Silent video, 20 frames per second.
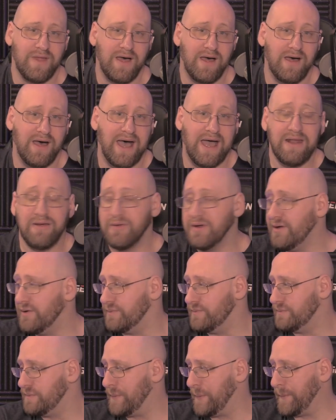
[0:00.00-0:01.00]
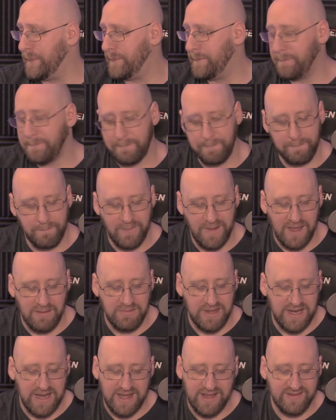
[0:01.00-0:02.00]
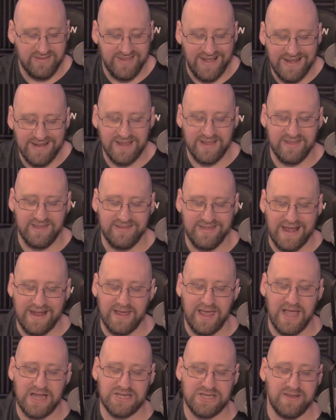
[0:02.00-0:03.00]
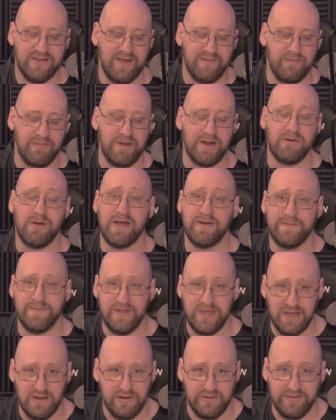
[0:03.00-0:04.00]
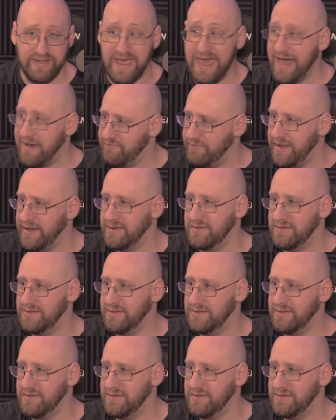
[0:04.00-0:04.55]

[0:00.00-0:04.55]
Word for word: I don't know. I mean, it's not like these allegations haven't been around for years. They have been